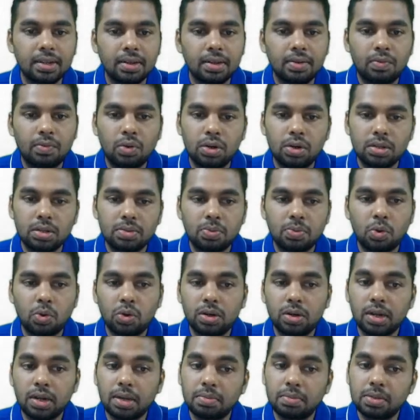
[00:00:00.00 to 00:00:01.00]
What is
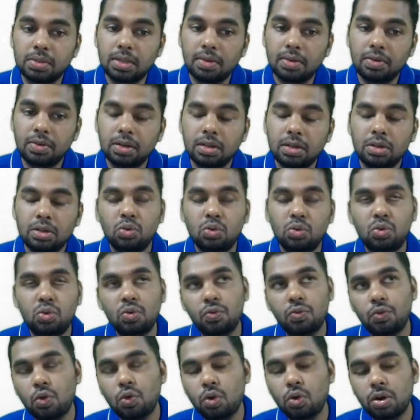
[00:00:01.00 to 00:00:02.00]
4 times 17? You do
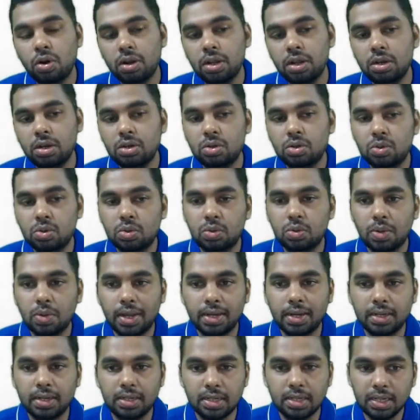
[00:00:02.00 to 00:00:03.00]
4 into
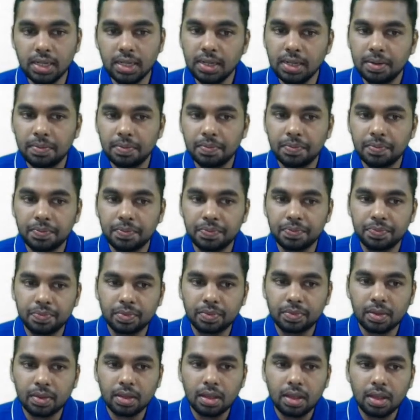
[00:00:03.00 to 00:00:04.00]
20
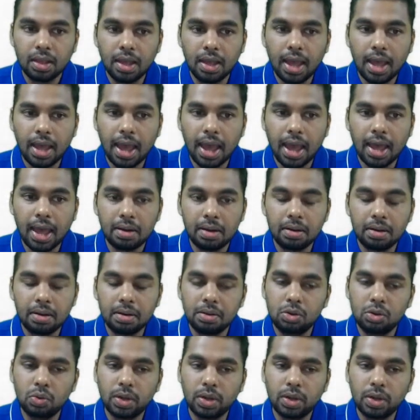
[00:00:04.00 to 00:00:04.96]
and you